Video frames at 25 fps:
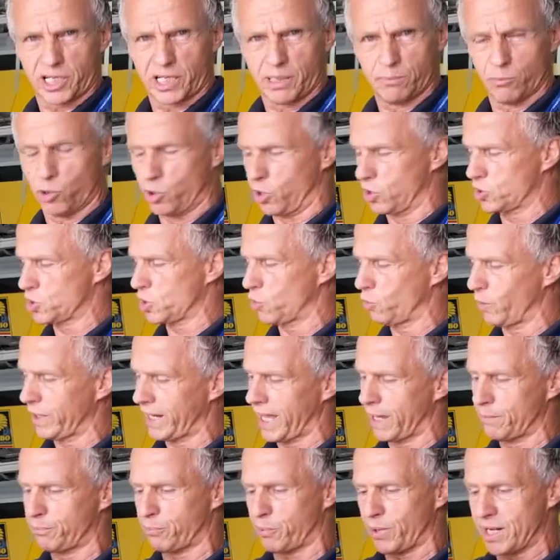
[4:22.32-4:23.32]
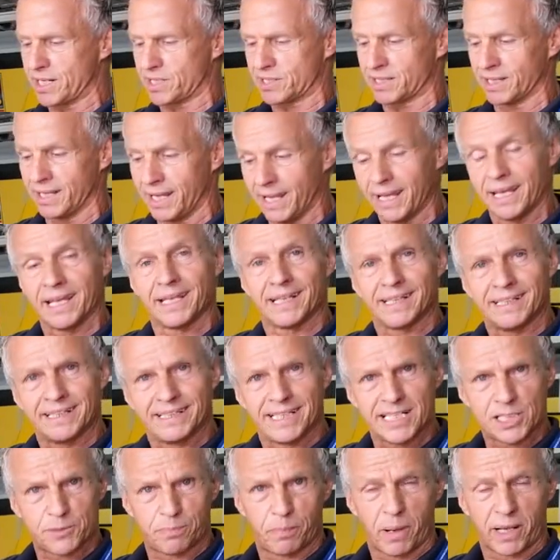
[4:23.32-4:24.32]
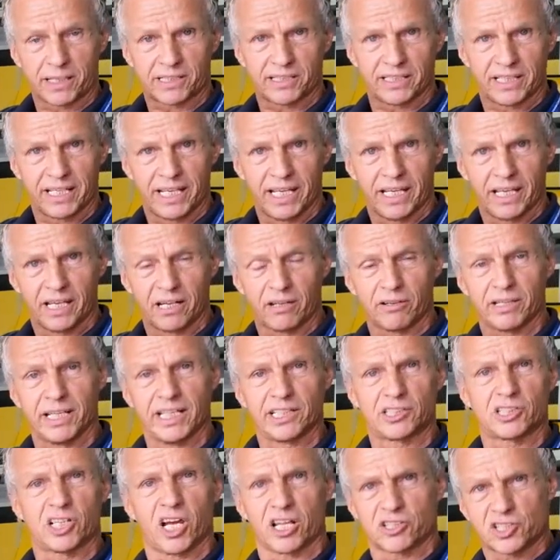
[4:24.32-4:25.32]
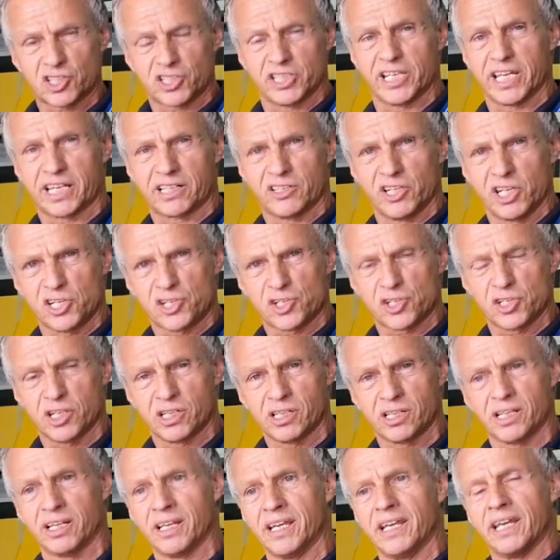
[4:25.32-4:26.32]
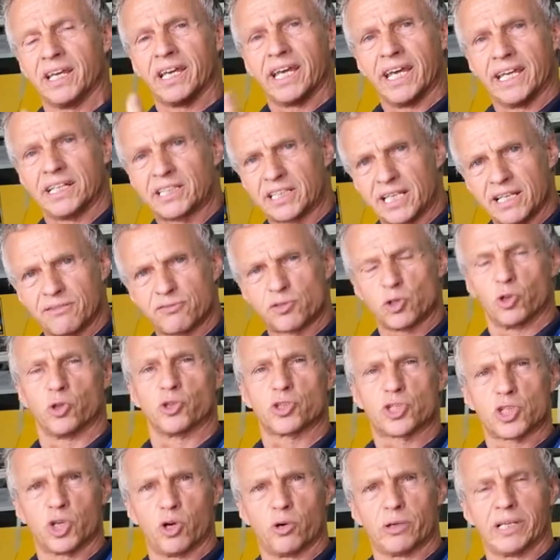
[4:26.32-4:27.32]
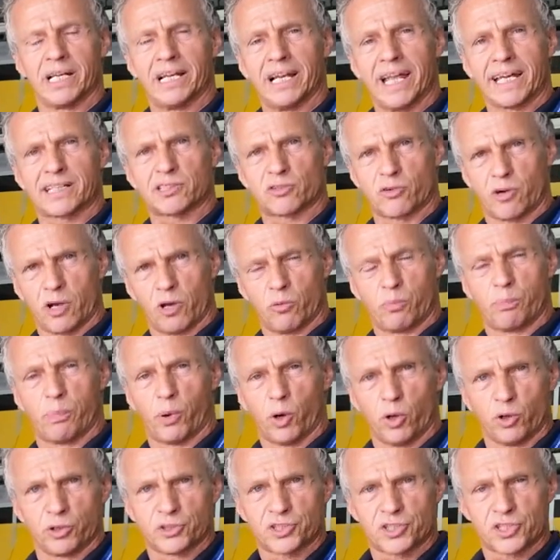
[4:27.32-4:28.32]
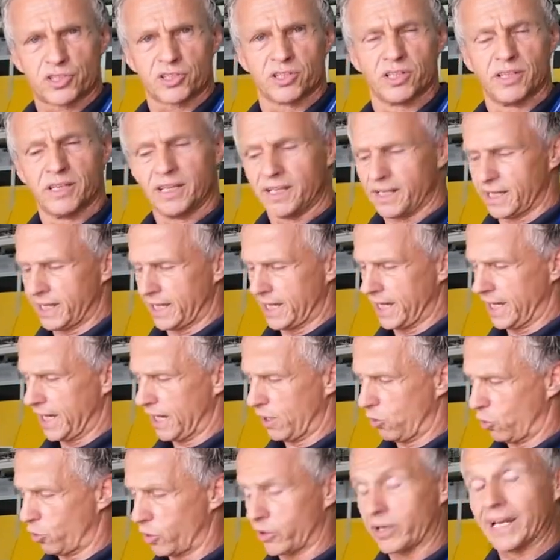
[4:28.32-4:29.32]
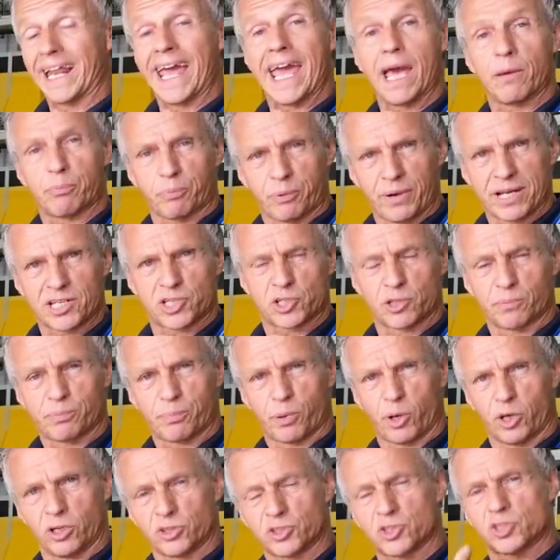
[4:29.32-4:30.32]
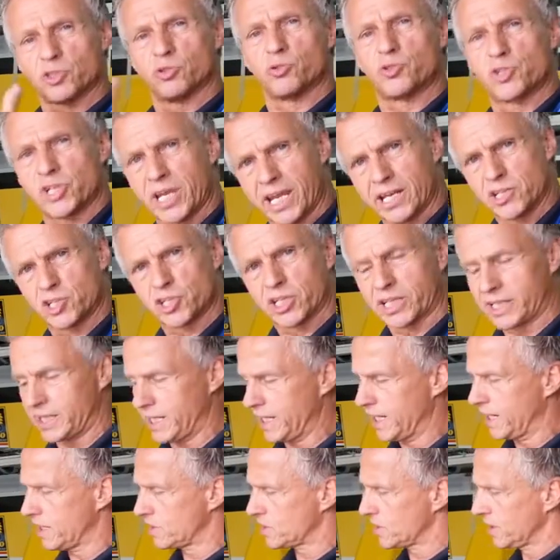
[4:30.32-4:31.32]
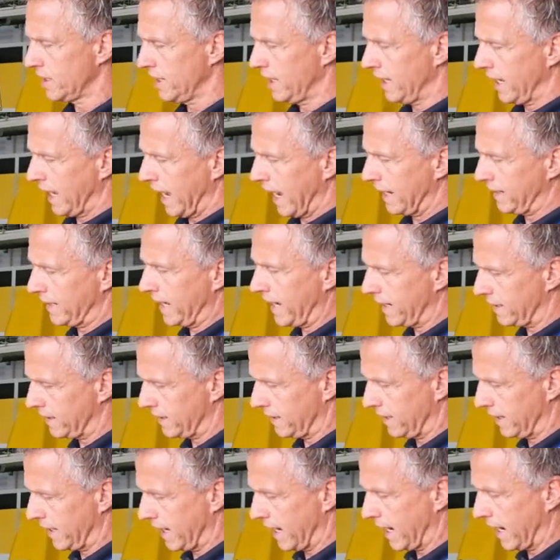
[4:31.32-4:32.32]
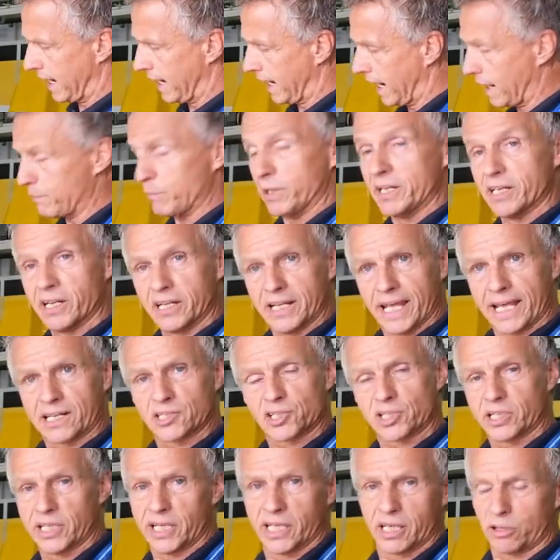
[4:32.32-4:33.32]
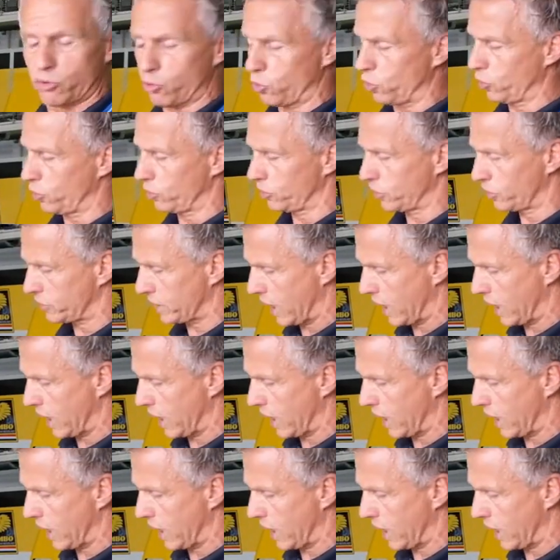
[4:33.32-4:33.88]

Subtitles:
anymore. So when I press this button here, it cuts the ignition. It gives also an electro pulse or an air pressure pulse to change the gears, and then I'm in the next gear or on the